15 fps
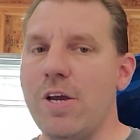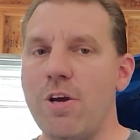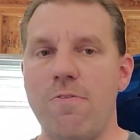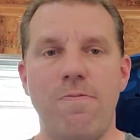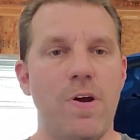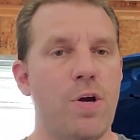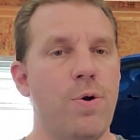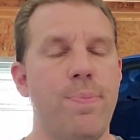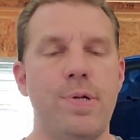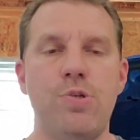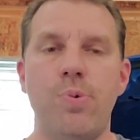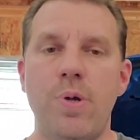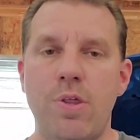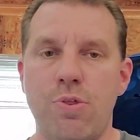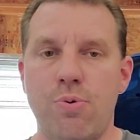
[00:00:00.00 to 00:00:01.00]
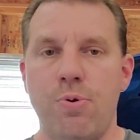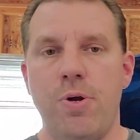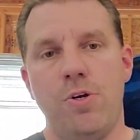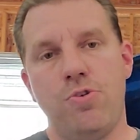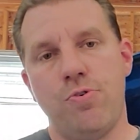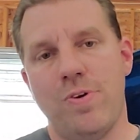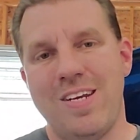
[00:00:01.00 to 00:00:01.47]
could vary between
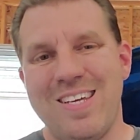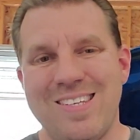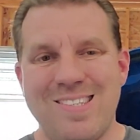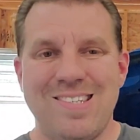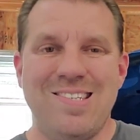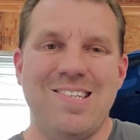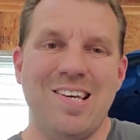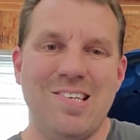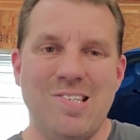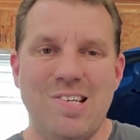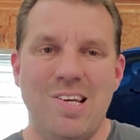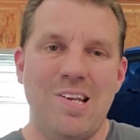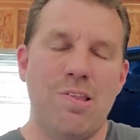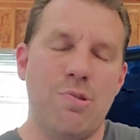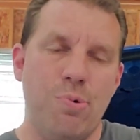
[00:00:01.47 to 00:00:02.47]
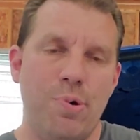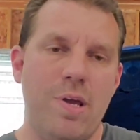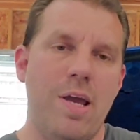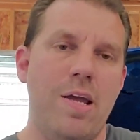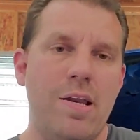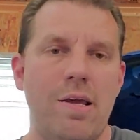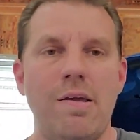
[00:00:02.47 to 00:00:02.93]
360 to
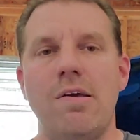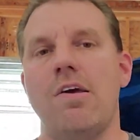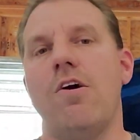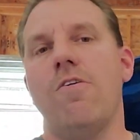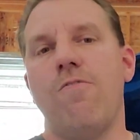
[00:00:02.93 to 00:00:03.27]
380,